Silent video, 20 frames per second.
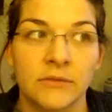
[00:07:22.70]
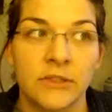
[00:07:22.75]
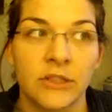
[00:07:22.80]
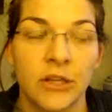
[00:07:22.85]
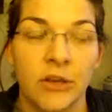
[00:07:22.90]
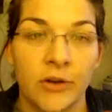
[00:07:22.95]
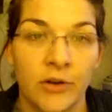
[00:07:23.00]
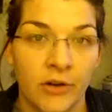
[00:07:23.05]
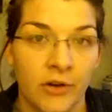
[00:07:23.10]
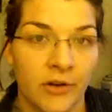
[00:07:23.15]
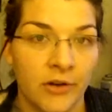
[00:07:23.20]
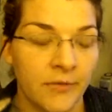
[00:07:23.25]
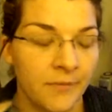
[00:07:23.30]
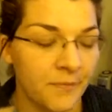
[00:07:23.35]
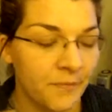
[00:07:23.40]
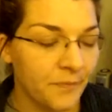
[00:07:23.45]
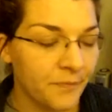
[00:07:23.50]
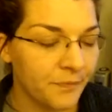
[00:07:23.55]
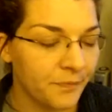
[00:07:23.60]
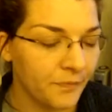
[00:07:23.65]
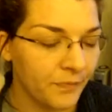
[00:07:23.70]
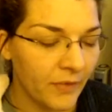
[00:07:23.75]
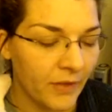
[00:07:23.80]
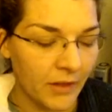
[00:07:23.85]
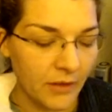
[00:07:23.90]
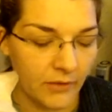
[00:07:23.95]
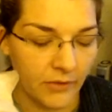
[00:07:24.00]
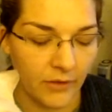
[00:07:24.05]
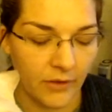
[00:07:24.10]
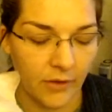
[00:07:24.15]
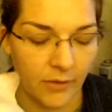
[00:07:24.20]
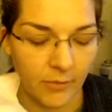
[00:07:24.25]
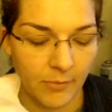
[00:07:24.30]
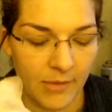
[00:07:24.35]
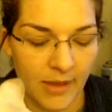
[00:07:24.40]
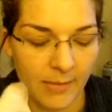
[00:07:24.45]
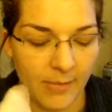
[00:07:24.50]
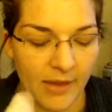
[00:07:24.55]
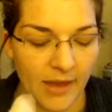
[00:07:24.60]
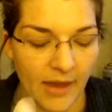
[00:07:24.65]
yarn, so
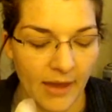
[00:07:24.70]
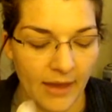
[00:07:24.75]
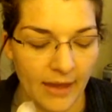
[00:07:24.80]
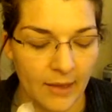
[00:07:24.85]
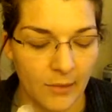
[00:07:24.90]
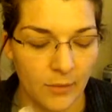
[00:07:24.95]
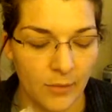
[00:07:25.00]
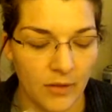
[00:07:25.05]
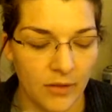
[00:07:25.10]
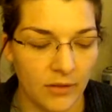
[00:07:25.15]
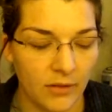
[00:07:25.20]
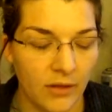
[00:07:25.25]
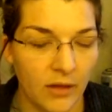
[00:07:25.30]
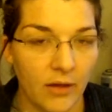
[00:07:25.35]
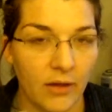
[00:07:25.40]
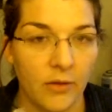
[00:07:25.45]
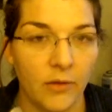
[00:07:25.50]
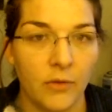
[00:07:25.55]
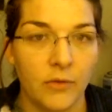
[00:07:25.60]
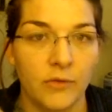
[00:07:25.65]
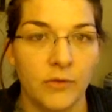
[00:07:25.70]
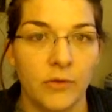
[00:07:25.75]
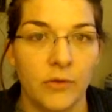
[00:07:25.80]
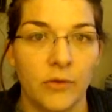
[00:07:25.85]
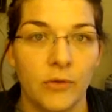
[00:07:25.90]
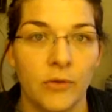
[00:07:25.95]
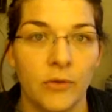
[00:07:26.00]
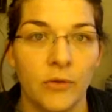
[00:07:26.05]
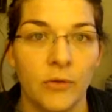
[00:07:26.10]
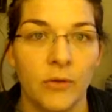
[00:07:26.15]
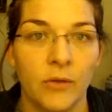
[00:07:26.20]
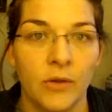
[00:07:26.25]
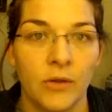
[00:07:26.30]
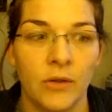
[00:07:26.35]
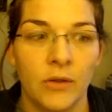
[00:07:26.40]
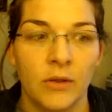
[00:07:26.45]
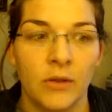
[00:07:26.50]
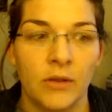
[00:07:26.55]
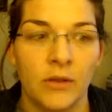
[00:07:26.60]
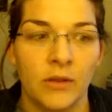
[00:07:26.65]
maybe I will go to
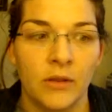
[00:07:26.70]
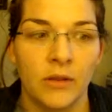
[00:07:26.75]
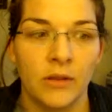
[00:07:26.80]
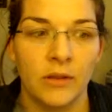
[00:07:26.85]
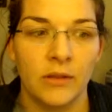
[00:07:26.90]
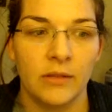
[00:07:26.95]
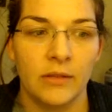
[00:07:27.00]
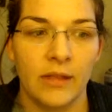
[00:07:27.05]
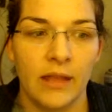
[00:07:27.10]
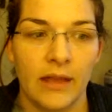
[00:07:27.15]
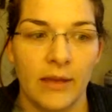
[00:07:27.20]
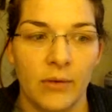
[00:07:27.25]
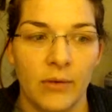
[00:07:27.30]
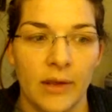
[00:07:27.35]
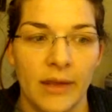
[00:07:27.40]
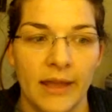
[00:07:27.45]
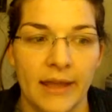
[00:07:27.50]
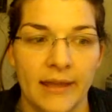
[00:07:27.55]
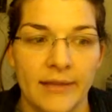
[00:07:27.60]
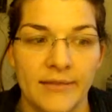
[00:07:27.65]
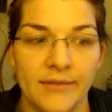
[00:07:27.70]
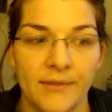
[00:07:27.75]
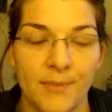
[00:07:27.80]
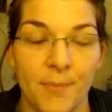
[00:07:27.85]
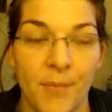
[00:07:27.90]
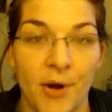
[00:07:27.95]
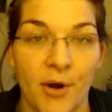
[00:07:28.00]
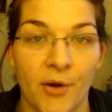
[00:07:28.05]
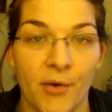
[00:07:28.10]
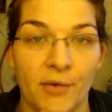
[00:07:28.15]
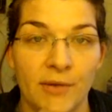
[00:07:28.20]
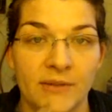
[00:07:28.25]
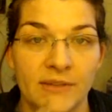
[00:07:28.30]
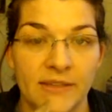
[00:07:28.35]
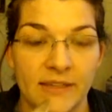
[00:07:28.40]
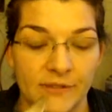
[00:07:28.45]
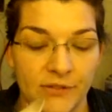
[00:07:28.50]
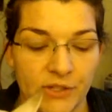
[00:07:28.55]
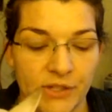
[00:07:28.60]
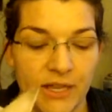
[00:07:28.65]
the LYS tomorrow and
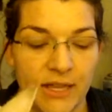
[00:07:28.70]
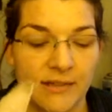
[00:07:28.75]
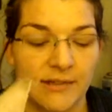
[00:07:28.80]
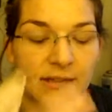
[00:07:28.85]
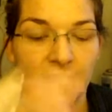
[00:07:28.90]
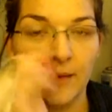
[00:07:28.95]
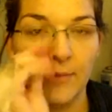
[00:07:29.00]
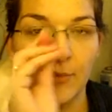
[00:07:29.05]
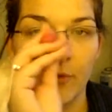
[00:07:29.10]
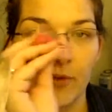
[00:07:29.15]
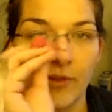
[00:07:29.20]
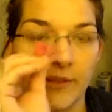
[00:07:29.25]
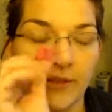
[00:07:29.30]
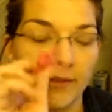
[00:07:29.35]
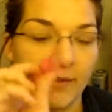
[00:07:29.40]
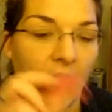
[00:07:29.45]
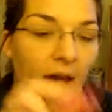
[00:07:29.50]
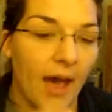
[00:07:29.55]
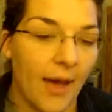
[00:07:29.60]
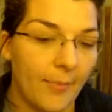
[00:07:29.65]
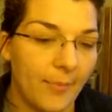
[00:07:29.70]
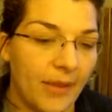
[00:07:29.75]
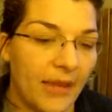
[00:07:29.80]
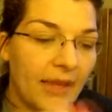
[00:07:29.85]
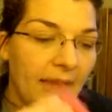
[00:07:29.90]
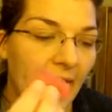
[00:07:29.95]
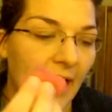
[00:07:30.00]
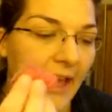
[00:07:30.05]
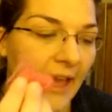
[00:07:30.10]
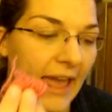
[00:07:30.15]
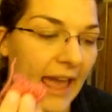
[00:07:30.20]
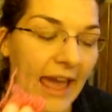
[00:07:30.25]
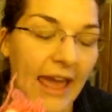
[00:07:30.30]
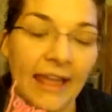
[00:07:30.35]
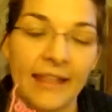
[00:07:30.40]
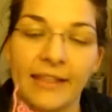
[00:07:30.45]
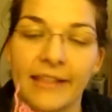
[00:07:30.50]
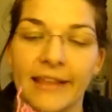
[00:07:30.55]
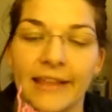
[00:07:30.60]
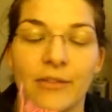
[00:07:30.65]
see if she has any more of this hot pink. I
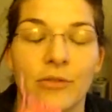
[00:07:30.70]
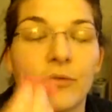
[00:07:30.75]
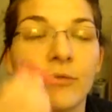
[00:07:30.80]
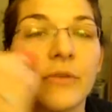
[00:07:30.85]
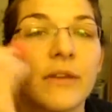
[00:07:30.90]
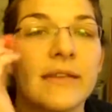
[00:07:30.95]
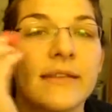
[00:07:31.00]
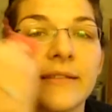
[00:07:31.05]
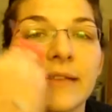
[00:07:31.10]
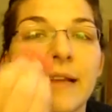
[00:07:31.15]
had like 3